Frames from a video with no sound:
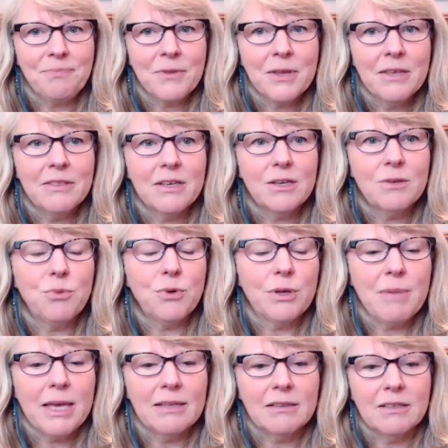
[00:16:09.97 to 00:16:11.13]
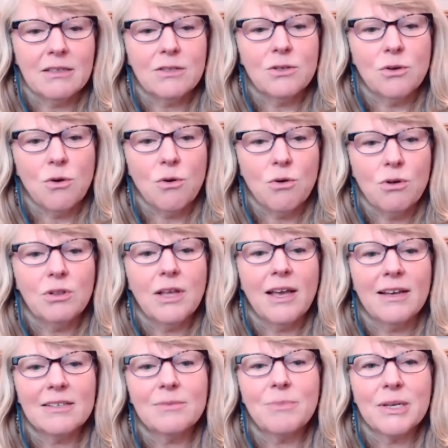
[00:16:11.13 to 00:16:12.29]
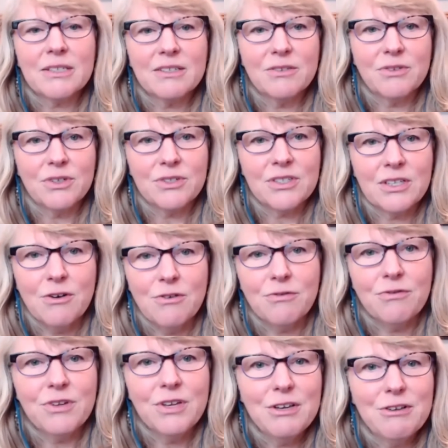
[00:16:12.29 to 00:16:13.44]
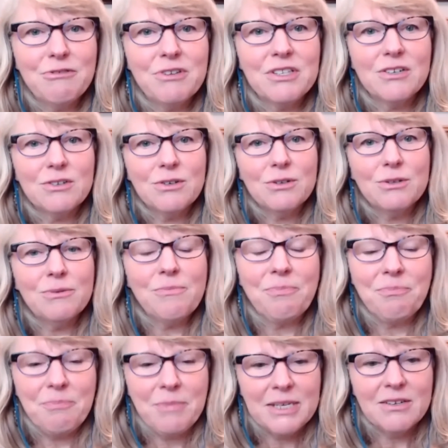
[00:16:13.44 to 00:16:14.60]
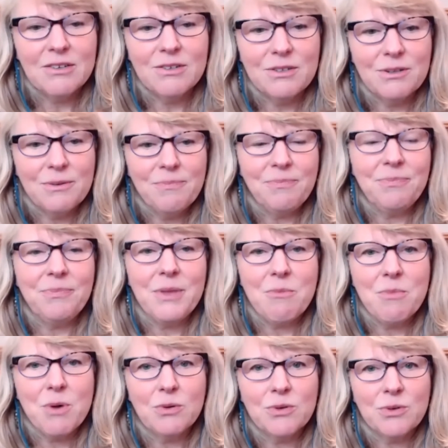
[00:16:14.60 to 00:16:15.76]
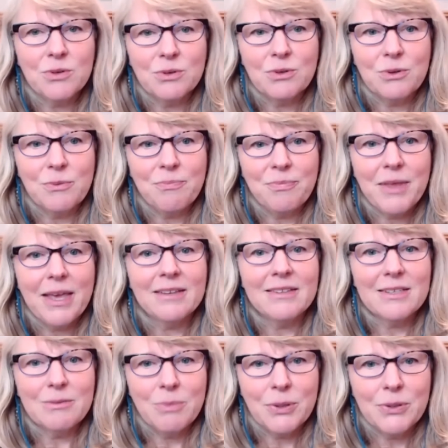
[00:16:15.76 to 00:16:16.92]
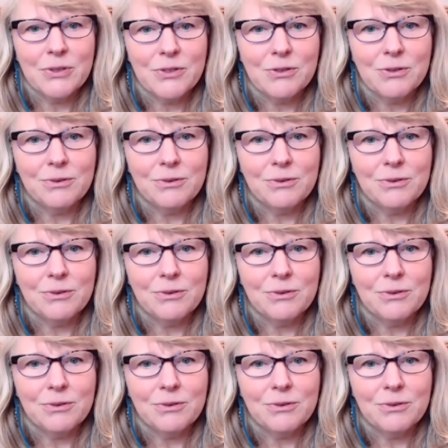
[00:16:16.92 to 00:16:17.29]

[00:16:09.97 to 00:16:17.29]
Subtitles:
that can bring balance to all aspects of ourself: physical, mental, emotional, and spiritual.